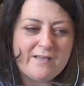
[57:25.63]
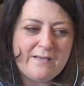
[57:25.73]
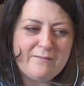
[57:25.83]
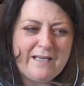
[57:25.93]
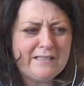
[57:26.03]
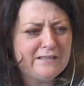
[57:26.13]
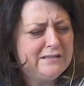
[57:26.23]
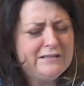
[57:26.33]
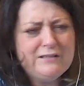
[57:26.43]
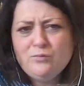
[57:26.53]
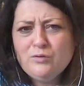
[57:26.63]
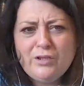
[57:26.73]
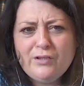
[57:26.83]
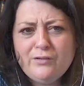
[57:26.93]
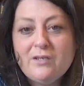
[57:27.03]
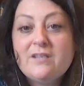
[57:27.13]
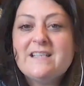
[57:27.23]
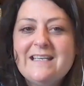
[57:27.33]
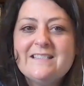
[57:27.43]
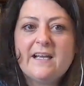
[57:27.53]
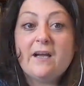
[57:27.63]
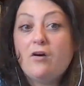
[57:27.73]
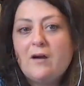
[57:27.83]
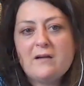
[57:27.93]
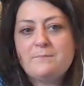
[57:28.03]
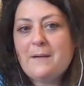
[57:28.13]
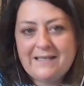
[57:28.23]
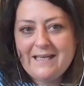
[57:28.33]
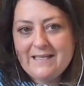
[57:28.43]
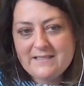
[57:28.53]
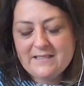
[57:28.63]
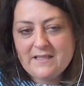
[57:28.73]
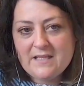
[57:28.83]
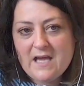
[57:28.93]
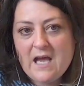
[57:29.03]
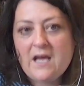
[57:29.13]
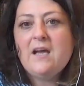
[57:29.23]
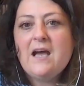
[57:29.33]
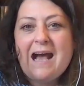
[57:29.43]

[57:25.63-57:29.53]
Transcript: And they were like, well, no, because he's saying, oh, I was back later than that.